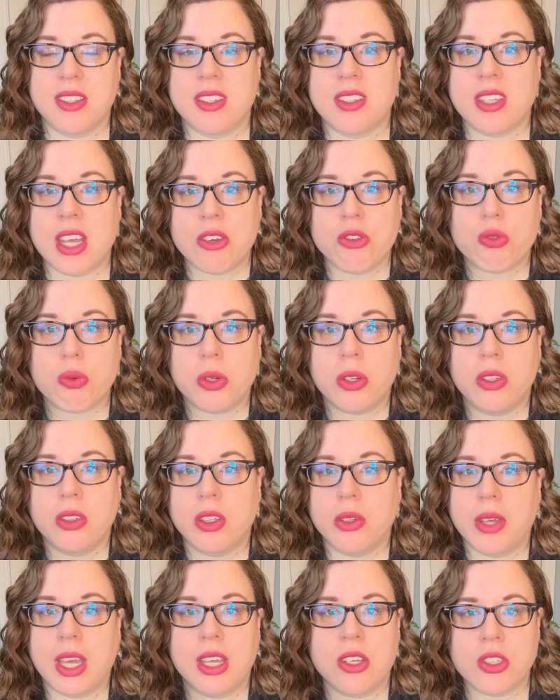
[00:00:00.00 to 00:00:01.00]
central
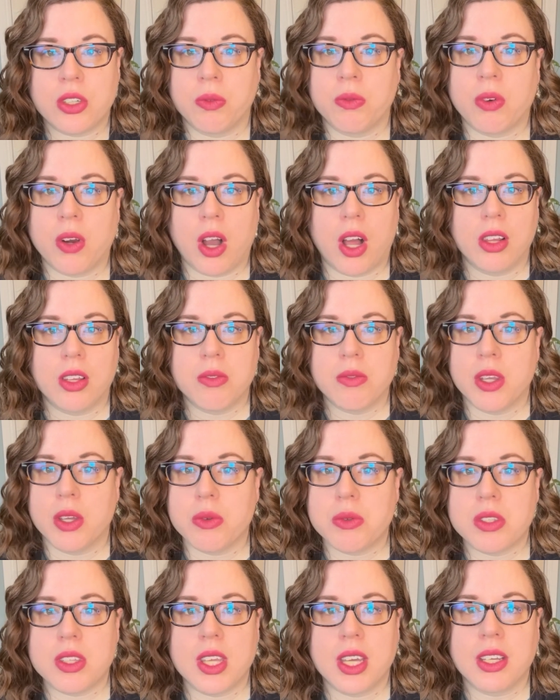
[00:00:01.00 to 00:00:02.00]
location for all of
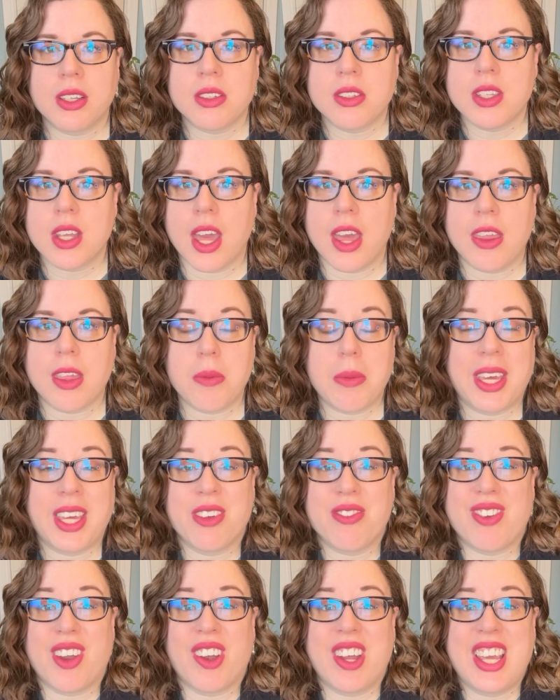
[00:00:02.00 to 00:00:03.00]
those things, and they make
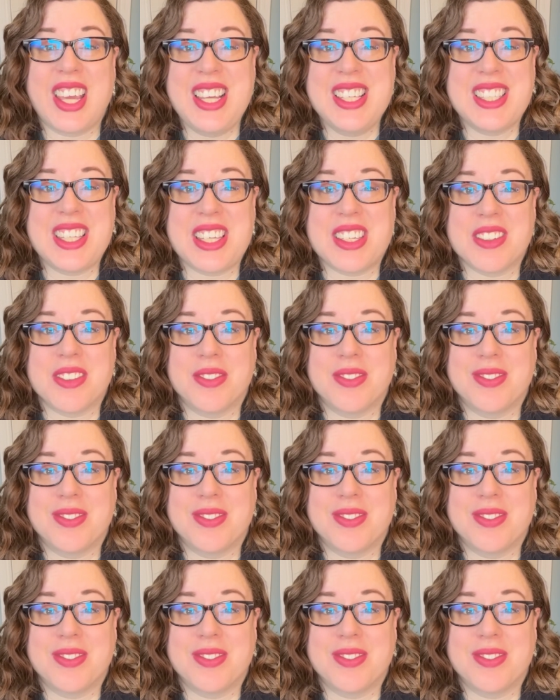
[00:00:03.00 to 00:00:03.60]
it very easy.